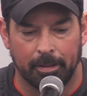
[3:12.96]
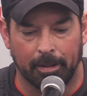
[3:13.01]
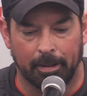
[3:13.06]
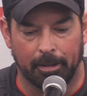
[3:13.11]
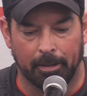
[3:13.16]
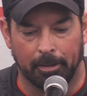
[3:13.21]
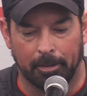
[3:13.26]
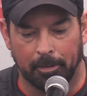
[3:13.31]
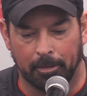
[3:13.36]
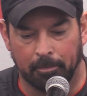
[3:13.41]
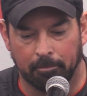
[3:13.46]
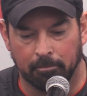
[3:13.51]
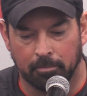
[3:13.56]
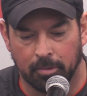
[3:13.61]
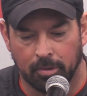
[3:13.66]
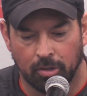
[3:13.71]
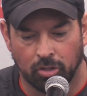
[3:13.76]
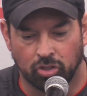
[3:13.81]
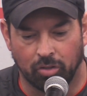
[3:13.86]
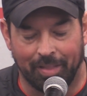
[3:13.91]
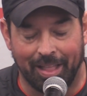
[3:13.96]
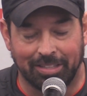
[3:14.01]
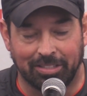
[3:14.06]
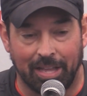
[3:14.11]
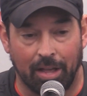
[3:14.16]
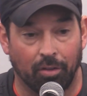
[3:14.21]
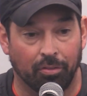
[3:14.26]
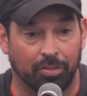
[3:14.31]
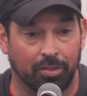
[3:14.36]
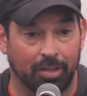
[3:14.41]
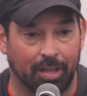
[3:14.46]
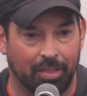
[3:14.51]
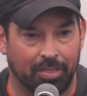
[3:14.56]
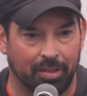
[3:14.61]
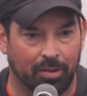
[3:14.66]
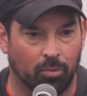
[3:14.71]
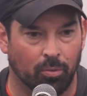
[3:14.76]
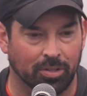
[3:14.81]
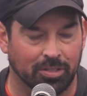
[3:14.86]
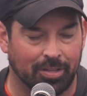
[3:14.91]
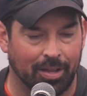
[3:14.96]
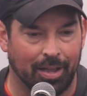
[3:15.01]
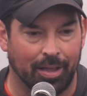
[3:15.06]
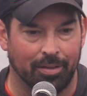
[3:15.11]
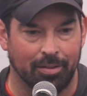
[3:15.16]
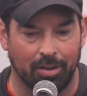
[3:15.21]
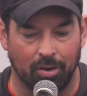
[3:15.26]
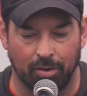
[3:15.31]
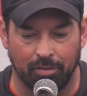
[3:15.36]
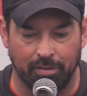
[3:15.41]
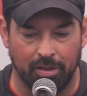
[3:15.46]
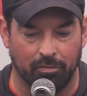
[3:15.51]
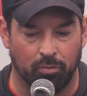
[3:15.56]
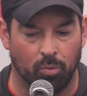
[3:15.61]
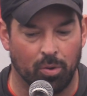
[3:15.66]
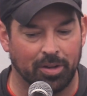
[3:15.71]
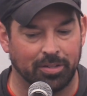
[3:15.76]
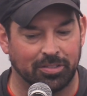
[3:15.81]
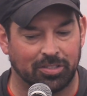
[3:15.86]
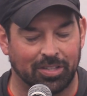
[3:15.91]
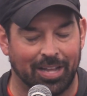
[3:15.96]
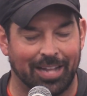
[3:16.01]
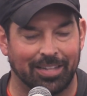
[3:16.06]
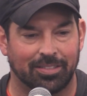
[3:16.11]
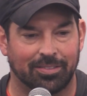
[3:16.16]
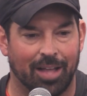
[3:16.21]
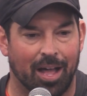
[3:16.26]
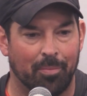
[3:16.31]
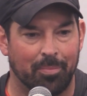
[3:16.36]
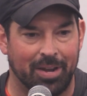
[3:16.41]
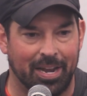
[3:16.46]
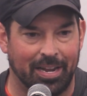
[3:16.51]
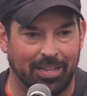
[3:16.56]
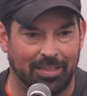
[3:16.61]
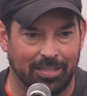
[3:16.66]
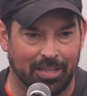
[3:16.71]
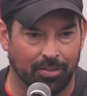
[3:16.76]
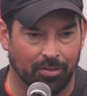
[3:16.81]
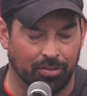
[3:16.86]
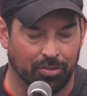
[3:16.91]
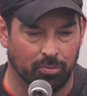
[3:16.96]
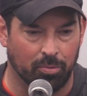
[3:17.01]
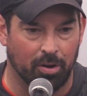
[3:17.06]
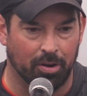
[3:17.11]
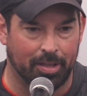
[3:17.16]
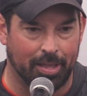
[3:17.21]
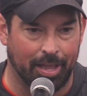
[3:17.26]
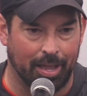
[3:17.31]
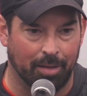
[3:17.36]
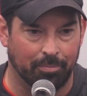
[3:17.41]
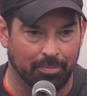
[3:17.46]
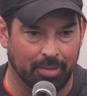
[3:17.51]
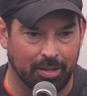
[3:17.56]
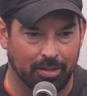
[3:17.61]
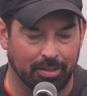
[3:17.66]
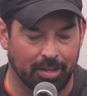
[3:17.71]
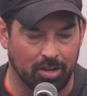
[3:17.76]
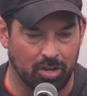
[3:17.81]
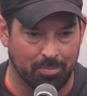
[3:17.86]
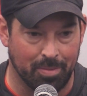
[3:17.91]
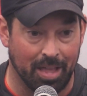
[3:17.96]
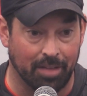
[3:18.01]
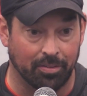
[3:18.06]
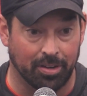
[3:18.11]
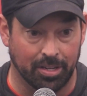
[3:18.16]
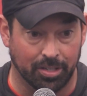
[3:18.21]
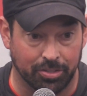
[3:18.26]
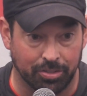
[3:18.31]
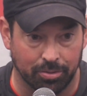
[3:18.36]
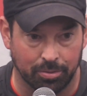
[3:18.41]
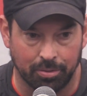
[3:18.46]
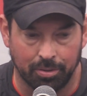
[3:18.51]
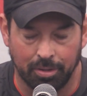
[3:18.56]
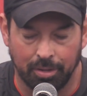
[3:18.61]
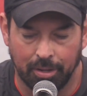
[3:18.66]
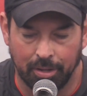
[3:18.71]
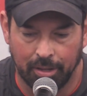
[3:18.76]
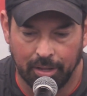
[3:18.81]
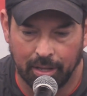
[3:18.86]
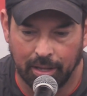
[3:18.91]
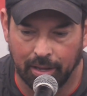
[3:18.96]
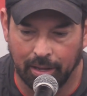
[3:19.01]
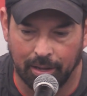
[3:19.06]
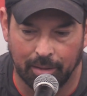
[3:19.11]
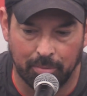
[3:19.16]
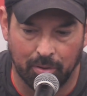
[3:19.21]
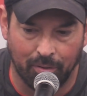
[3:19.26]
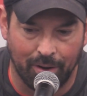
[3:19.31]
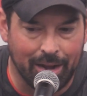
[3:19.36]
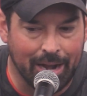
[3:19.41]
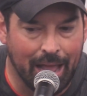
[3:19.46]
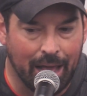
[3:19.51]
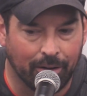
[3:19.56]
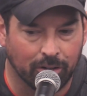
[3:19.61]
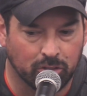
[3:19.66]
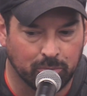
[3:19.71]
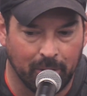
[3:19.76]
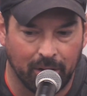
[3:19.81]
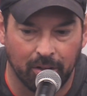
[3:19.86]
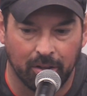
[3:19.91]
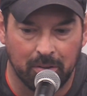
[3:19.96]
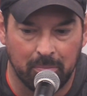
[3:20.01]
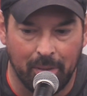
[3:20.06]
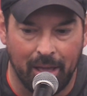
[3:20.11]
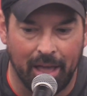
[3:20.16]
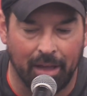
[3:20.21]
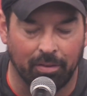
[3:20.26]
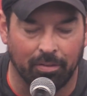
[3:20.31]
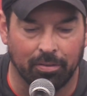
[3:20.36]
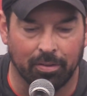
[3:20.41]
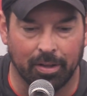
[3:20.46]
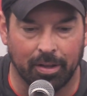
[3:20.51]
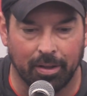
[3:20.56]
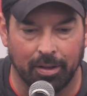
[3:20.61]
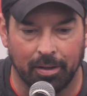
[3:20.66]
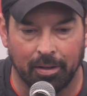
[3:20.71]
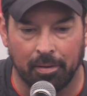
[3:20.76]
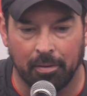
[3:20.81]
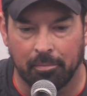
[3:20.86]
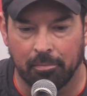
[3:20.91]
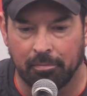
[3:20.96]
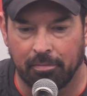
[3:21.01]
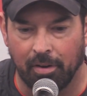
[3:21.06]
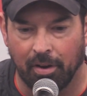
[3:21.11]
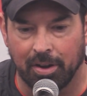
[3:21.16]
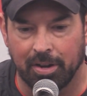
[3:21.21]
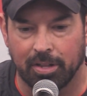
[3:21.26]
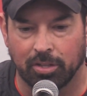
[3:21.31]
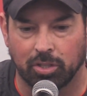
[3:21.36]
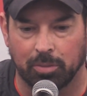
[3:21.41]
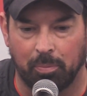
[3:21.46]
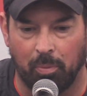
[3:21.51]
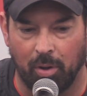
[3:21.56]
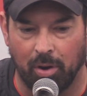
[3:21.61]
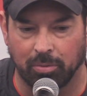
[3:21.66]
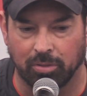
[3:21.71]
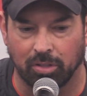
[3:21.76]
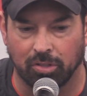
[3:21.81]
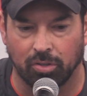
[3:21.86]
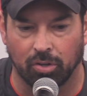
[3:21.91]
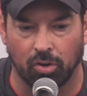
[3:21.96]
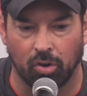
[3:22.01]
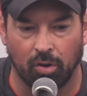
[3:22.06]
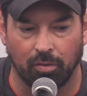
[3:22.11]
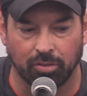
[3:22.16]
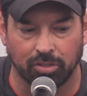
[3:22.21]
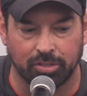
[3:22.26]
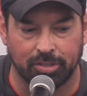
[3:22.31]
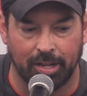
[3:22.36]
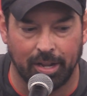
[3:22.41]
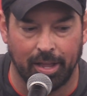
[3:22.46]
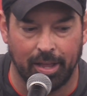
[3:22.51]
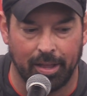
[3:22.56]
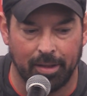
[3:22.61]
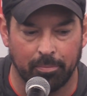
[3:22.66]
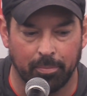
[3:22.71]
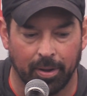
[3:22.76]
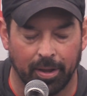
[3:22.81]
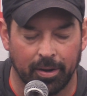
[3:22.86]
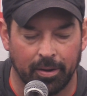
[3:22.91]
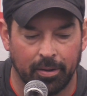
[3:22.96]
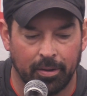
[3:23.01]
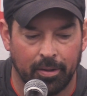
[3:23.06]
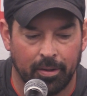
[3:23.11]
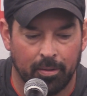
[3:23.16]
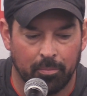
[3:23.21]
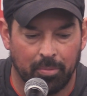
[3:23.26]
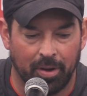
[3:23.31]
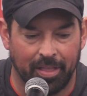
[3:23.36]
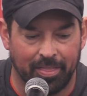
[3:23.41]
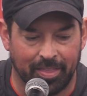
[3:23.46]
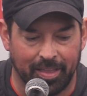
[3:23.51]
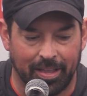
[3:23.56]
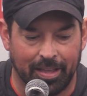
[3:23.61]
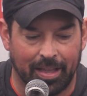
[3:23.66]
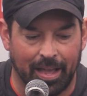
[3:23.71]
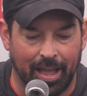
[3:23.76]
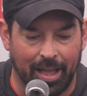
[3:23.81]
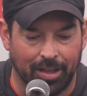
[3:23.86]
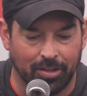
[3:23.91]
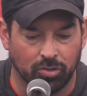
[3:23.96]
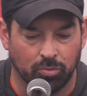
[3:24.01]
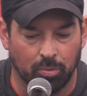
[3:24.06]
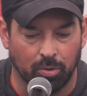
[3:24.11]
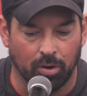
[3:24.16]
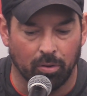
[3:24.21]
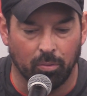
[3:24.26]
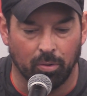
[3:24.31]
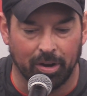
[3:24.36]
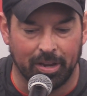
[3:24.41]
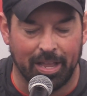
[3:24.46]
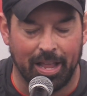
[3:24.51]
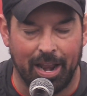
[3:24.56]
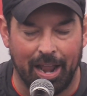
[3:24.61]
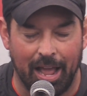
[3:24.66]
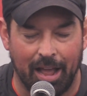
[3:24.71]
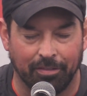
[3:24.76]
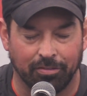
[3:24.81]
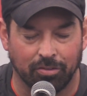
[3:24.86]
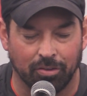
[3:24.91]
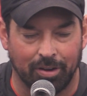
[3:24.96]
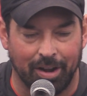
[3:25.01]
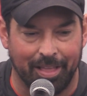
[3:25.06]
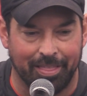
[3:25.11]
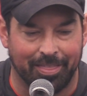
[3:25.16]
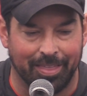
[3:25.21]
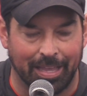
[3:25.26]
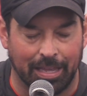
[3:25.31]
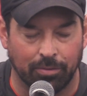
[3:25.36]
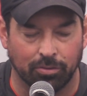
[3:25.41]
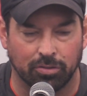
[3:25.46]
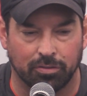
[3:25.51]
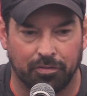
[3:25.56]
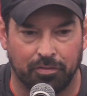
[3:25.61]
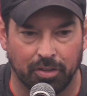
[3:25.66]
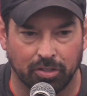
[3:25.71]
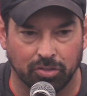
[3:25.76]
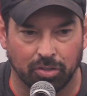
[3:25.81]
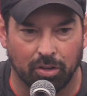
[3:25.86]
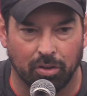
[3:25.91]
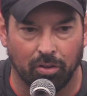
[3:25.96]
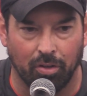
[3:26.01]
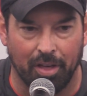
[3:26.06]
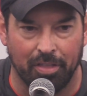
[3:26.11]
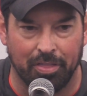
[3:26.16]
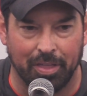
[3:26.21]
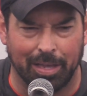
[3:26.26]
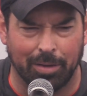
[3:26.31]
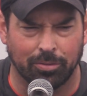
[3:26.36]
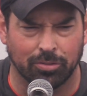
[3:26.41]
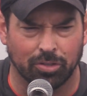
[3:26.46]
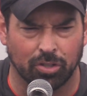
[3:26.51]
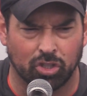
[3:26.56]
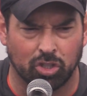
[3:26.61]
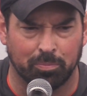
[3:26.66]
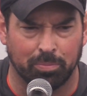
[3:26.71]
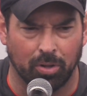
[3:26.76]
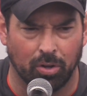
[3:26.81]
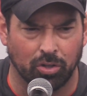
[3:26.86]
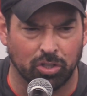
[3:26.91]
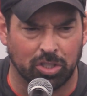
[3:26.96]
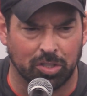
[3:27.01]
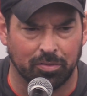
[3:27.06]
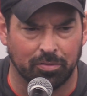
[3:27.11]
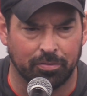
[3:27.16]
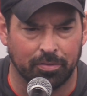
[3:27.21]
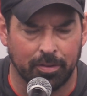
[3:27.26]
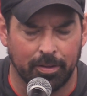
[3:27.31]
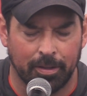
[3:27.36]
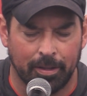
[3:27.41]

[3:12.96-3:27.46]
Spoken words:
So that's healthy. I think one time, if one side's dominating the other throughout camp, then you have an issue. But right now it's been a good battle. Very disappointed with the turnovers today, but I think guys were getting after it. I think it was physical. I think it was explosive.